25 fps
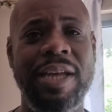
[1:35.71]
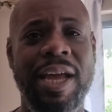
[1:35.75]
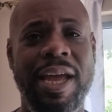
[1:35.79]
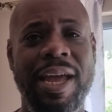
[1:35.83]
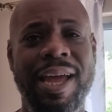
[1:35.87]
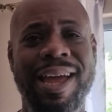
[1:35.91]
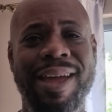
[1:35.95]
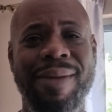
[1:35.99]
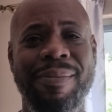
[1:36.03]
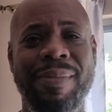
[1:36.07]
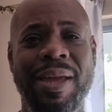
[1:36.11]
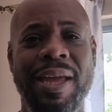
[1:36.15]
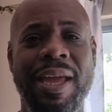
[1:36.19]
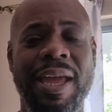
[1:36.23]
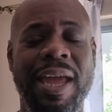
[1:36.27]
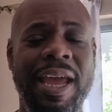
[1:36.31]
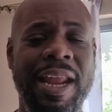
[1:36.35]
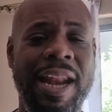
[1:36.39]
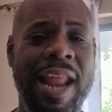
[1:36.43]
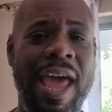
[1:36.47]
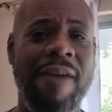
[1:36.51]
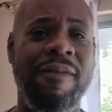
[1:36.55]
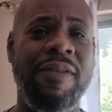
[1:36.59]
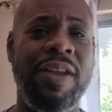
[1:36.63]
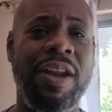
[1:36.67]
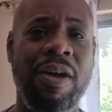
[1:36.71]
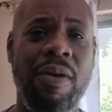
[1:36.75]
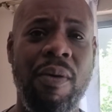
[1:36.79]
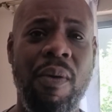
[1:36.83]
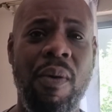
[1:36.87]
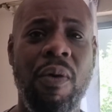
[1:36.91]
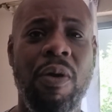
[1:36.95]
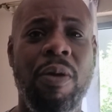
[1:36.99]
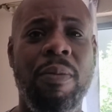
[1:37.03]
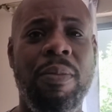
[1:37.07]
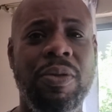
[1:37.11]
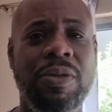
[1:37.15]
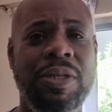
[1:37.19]
time and having a
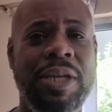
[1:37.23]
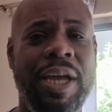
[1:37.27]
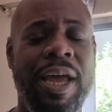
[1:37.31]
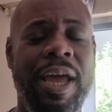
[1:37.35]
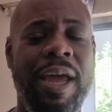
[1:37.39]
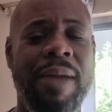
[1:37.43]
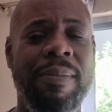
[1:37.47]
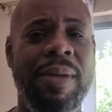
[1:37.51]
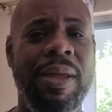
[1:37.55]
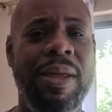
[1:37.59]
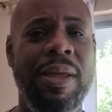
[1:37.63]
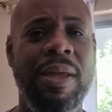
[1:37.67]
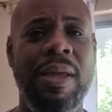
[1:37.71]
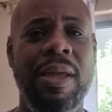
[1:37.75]
horrible time.